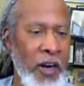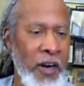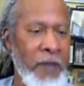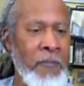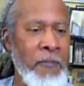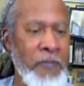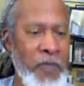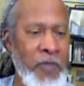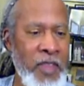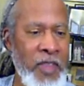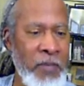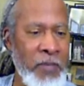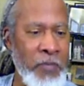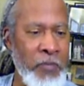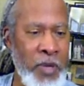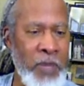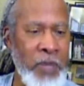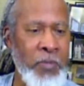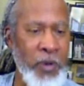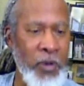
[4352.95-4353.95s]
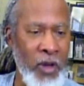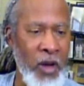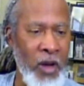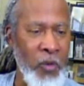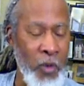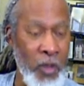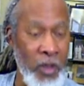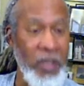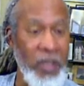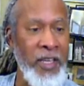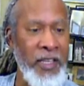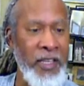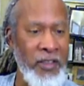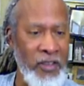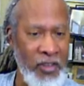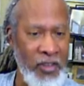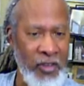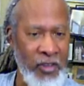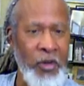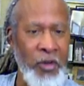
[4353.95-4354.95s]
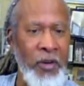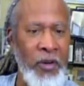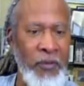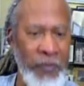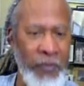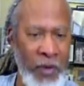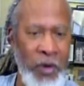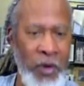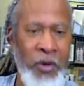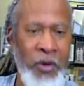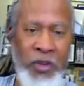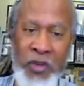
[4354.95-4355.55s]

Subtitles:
that people are willing to sort of focus on